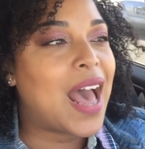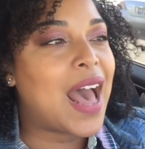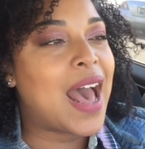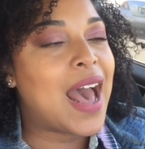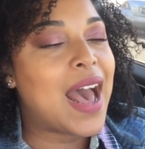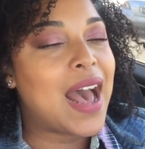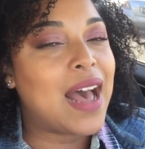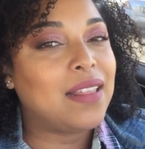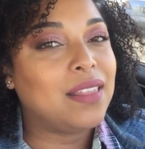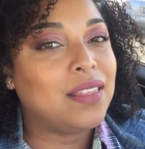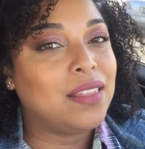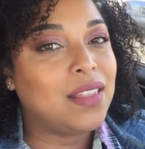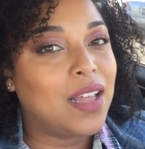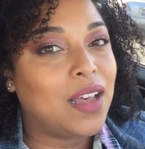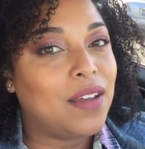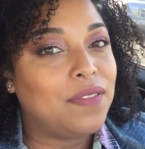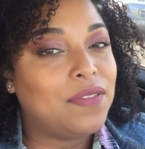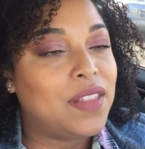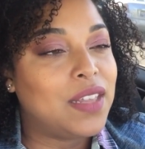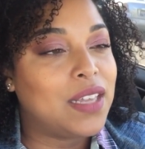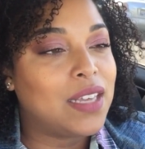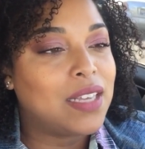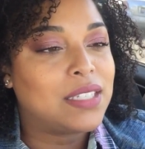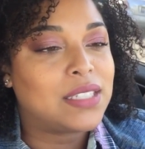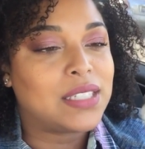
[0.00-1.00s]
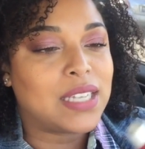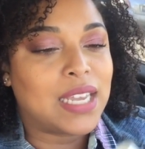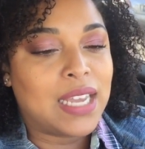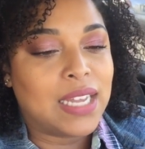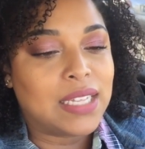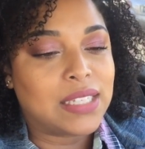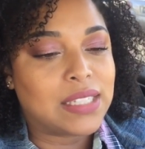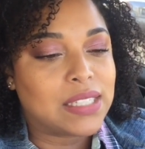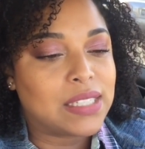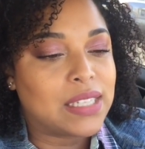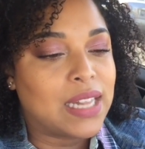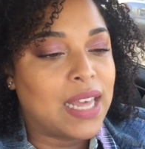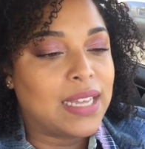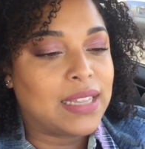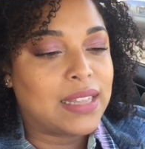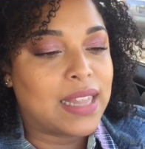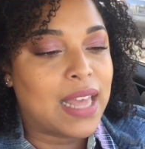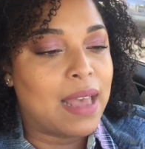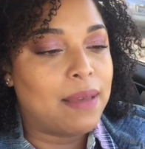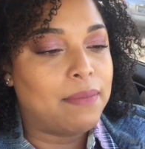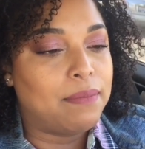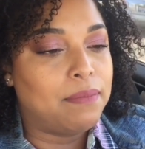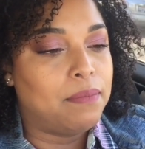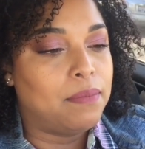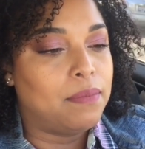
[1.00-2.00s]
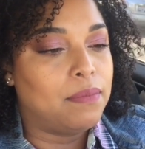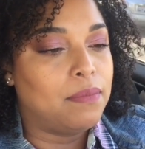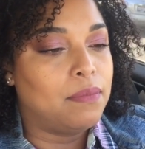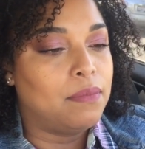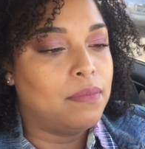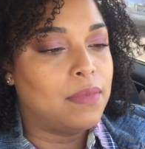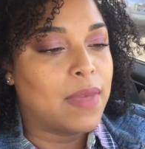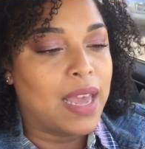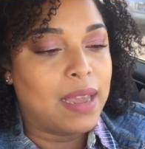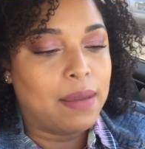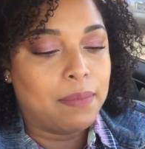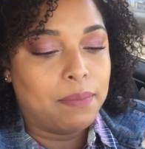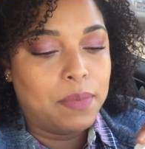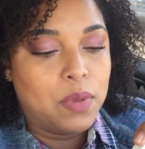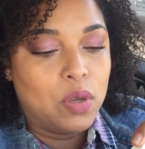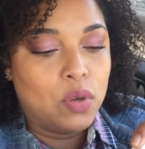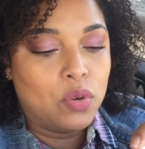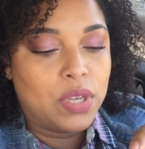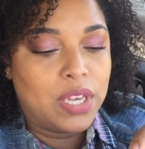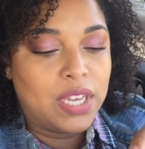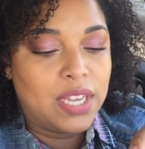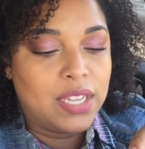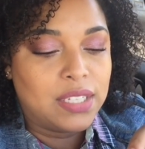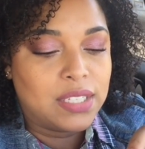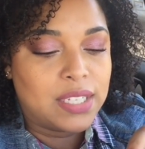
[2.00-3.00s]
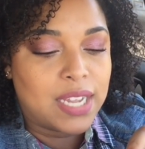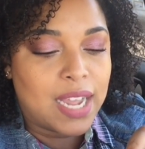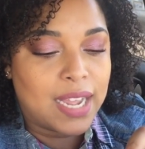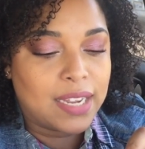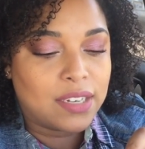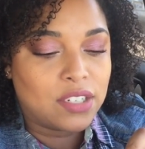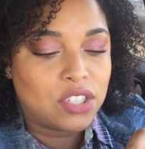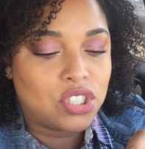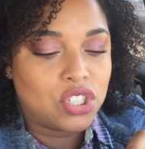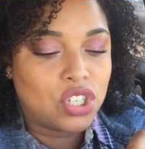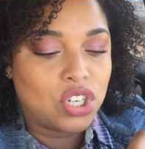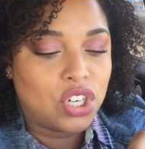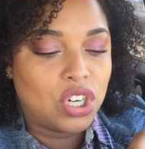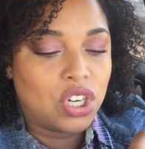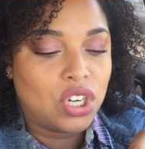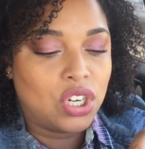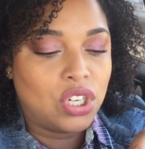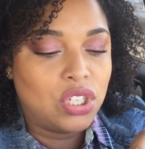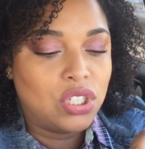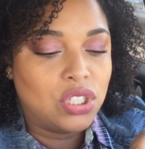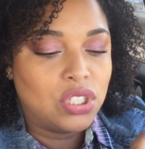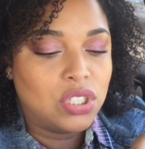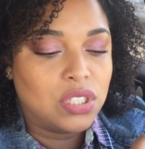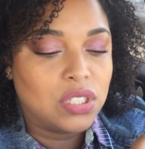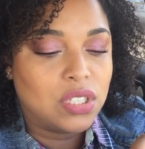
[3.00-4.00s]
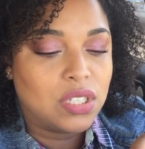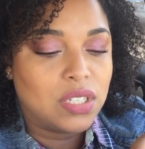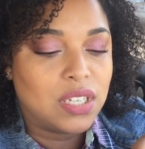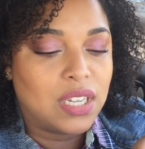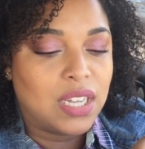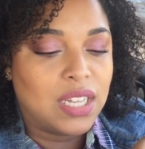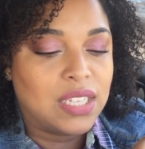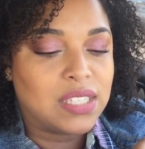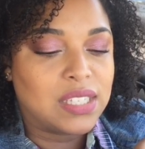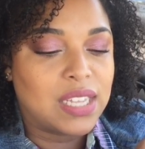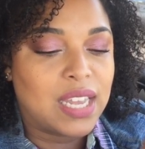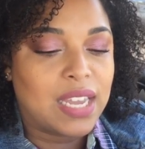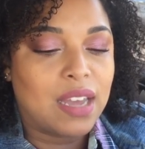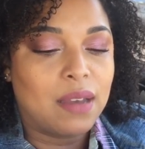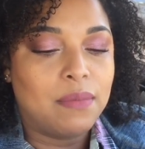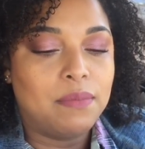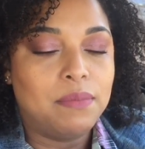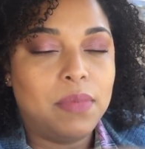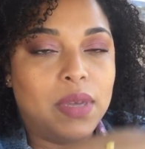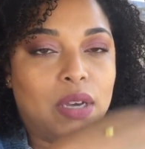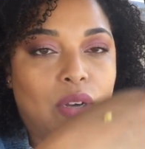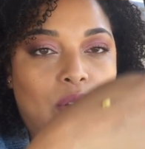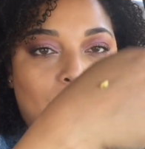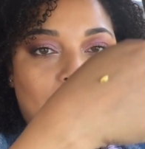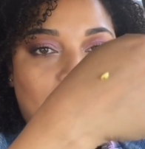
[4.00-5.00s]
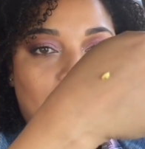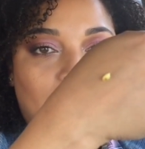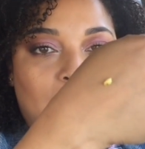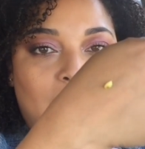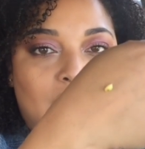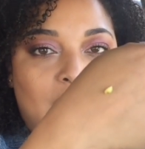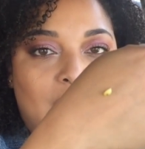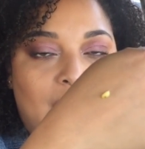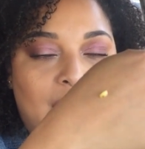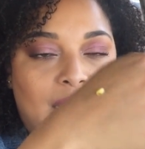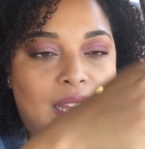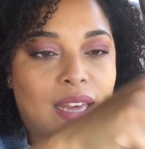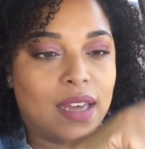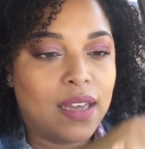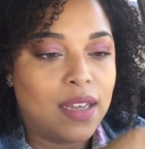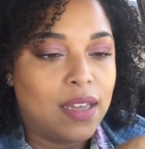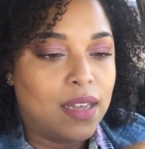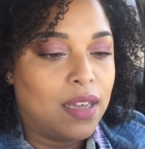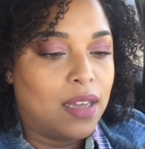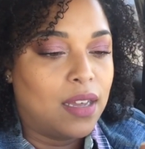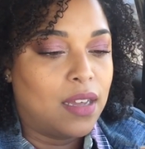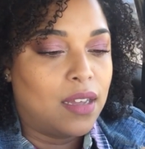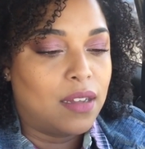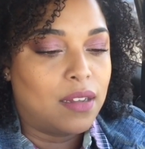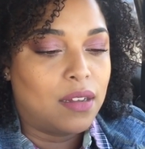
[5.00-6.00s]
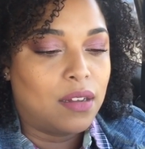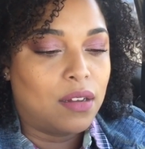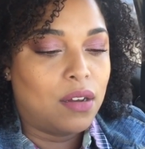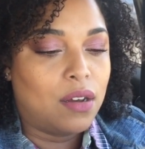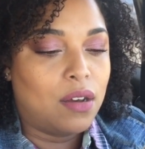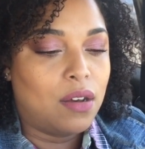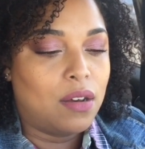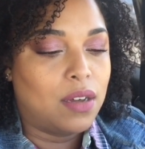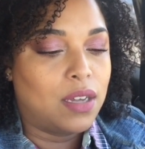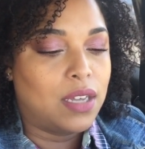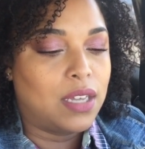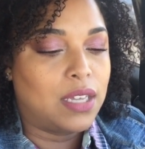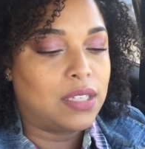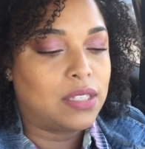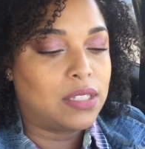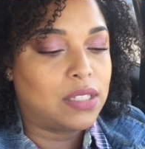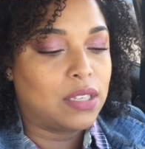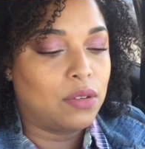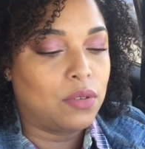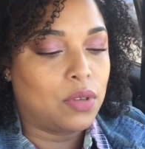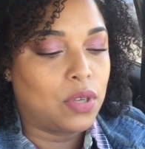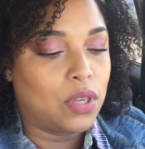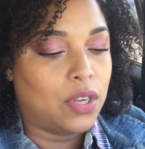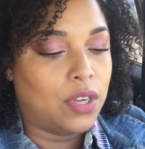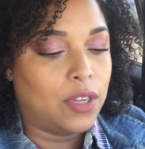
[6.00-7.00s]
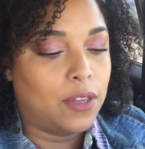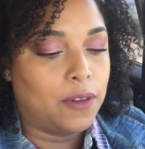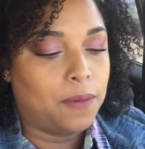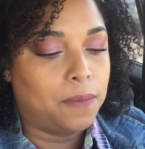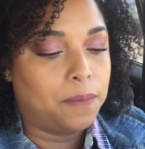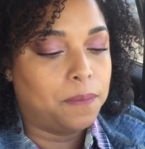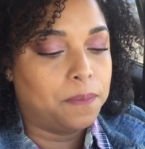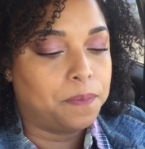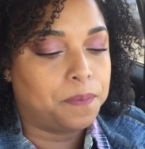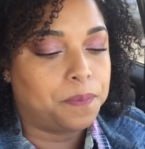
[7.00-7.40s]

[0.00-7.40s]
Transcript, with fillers: I love this. It's like that, like, milky texture. It's like a milky, like, oh, it's so good.